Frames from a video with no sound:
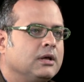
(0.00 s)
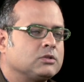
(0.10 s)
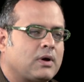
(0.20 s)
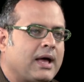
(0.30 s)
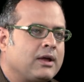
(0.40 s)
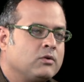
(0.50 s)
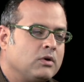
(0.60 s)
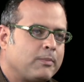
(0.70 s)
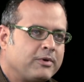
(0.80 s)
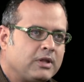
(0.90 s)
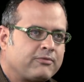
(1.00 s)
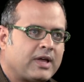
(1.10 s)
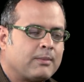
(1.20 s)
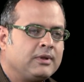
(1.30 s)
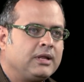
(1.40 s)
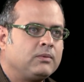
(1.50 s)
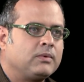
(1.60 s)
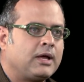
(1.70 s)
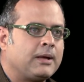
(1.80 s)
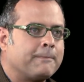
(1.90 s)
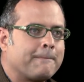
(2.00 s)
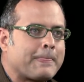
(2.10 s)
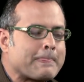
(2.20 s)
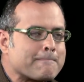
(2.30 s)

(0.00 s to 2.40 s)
So I grew up in a family and where. What, what did he